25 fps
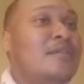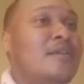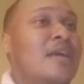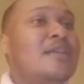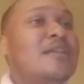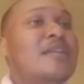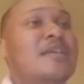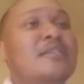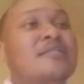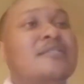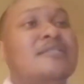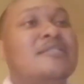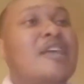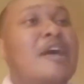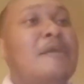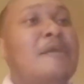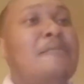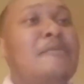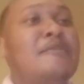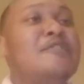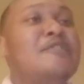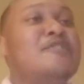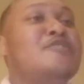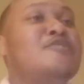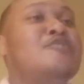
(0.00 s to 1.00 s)
And then
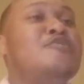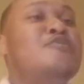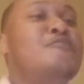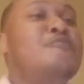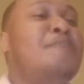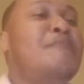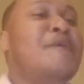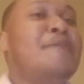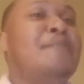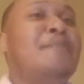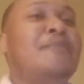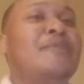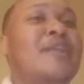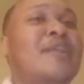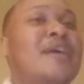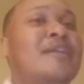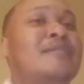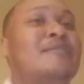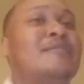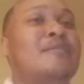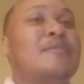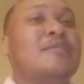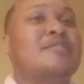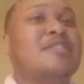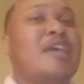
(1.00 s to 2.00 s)
some of you people
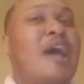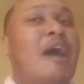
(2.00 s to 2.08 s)
that